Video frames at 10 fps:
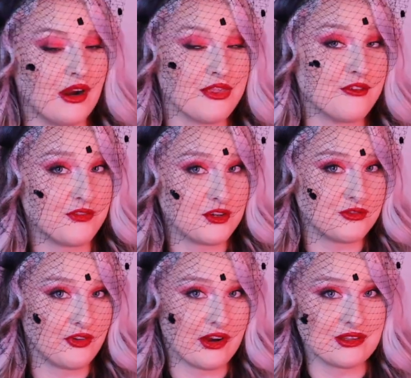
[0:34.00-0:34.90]
The first
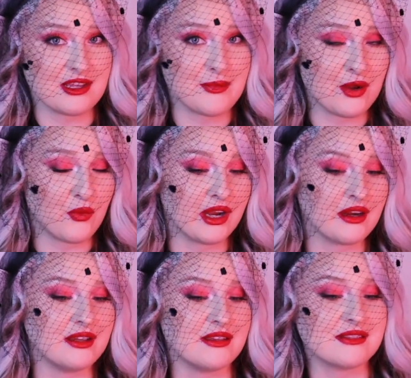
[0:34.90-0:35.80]
fragrance I might wear
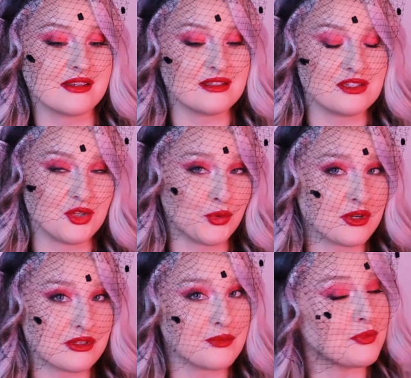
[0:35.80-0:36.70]
is
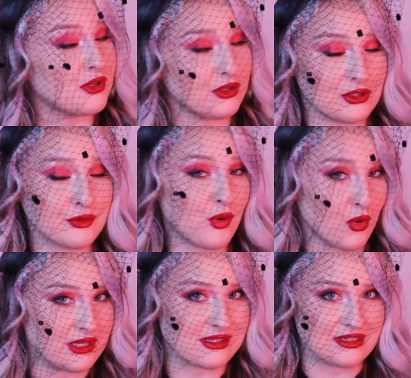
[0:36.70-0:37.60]
Dior's Pure
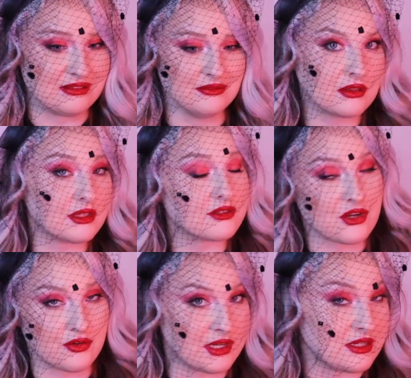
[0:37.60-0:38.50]
Poison. Let's
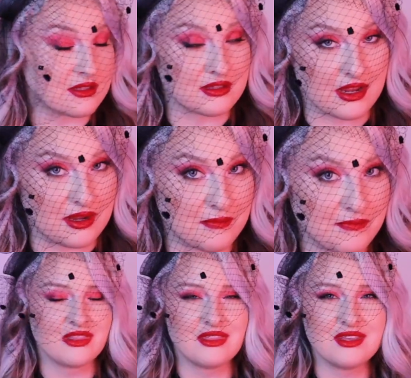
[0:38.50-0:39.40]
not read into the name.
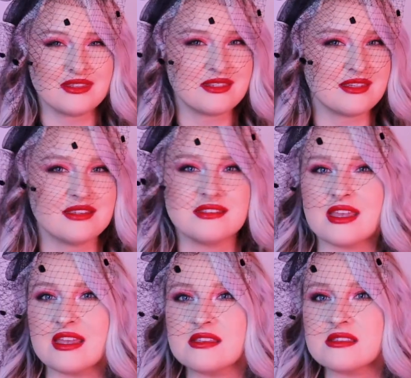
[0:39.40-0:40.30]
This is
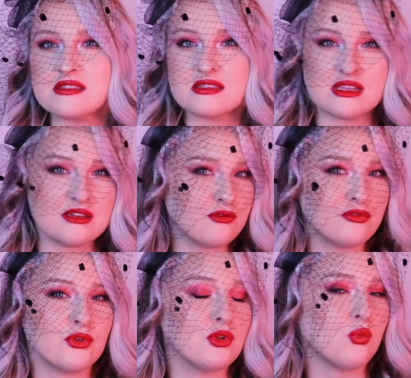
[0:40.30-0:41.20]
a
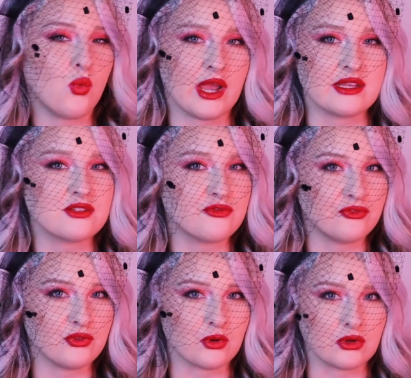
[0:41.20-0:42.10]
sinful white
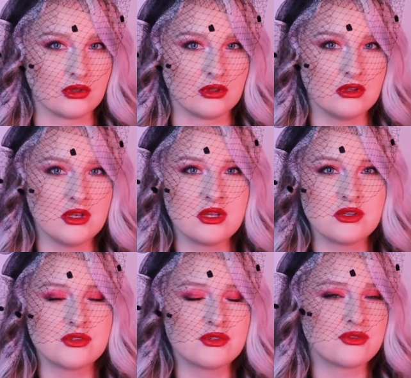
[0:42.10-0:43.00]
floral.
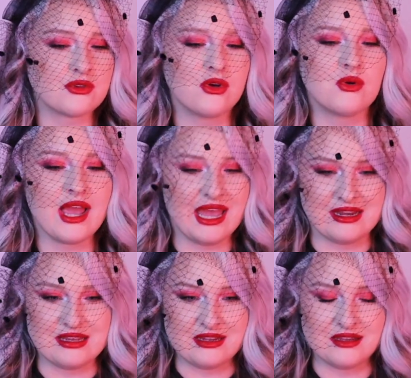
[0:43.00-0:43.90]
So
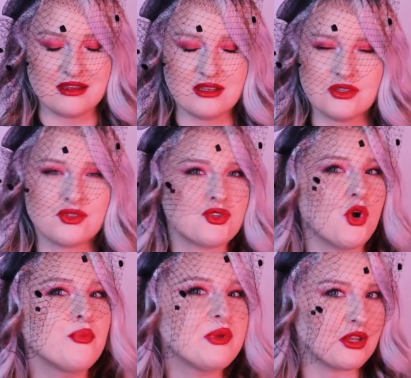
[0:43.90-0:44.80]
heady,
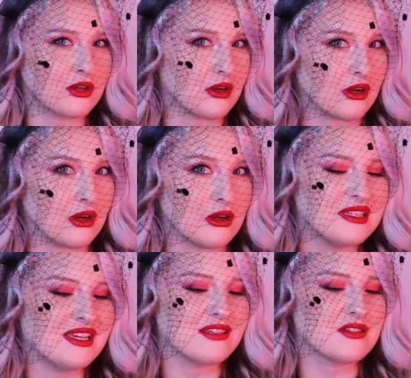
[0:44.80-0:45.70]
so pure,
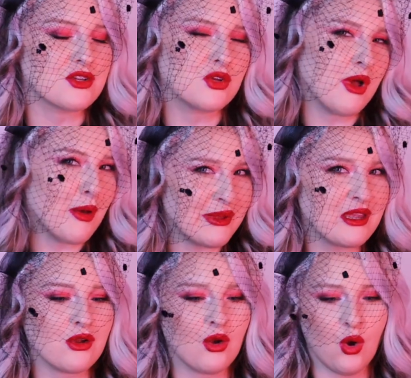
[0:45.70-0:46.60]
yet a
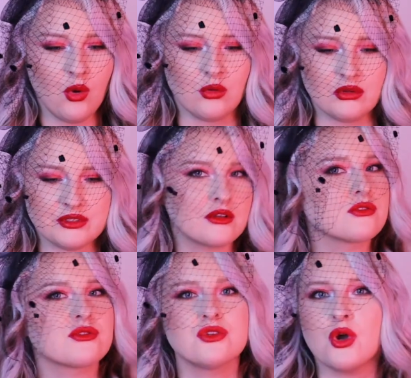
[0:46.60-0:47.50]
bit cold.
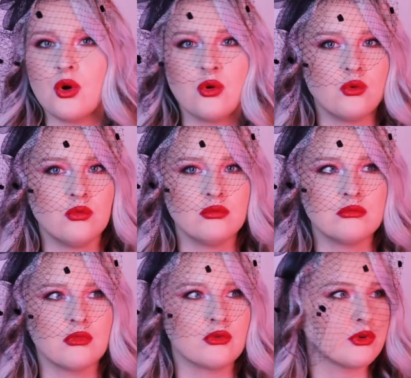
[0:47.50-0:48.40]
There's no
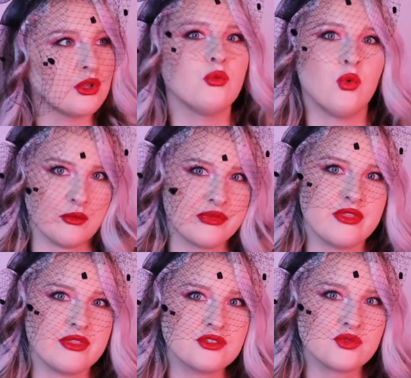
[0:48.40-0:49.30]
real warmth
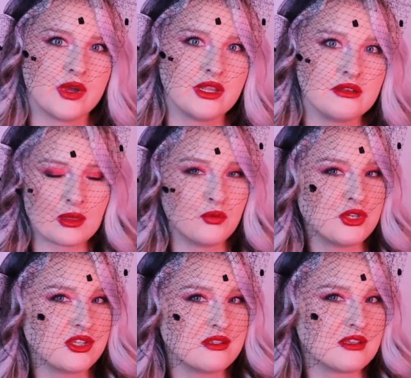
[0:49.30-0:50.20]
in this one,
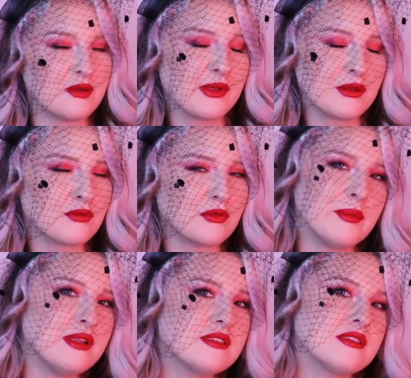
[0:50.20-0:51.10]
which is a bit
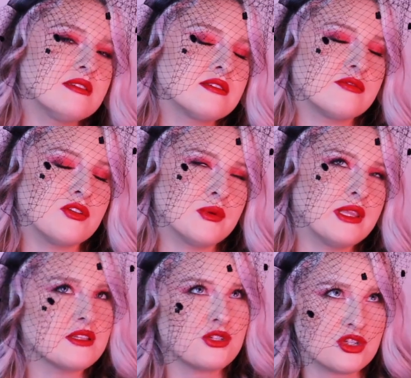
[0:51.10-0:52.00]
reminiscent of your
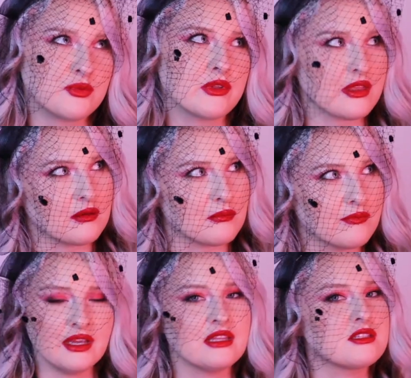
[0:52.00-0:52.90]
relationship with him.
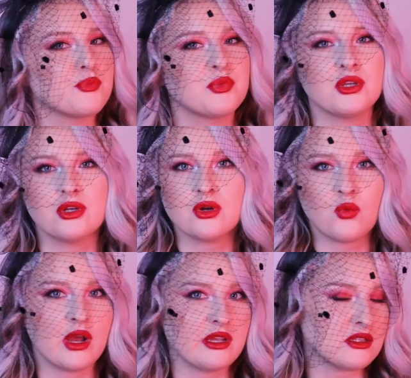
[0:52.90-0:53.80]
It's a pure
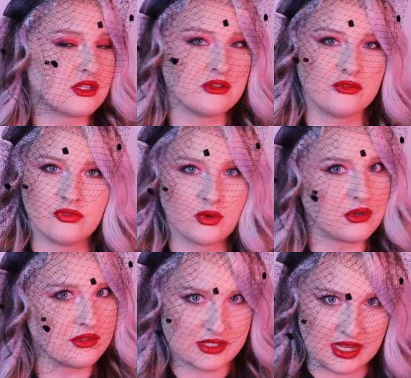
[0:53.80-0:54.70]
white
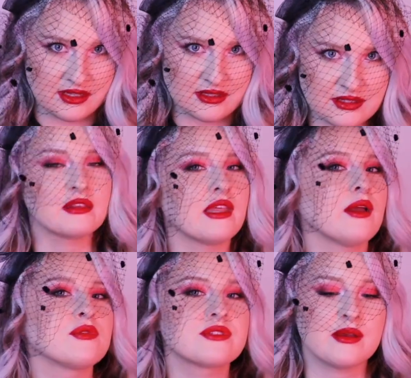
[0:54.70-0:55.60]
floral scent
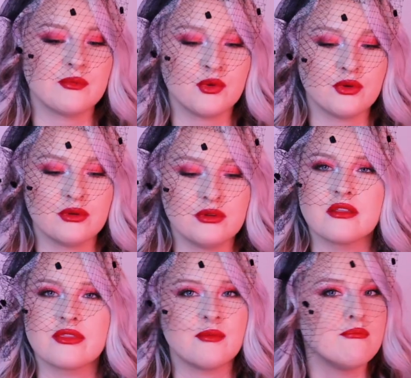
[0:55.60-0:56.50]
that resemble
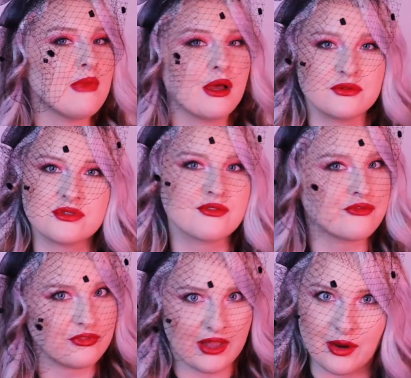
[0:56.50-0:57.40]
the mountains of
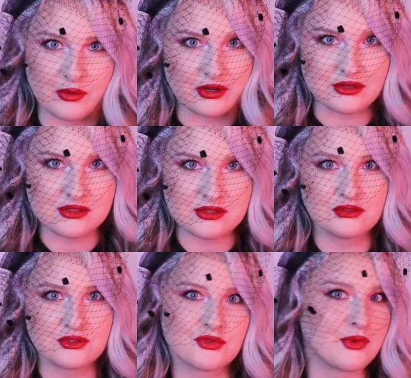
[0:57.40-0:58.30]
flowers
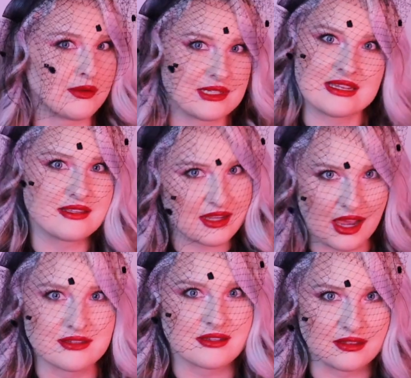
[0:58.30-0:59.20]
surrounding his
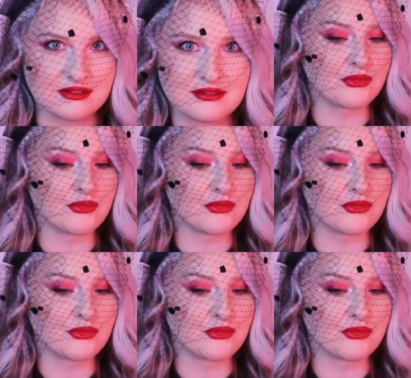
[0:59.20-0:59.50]
casket.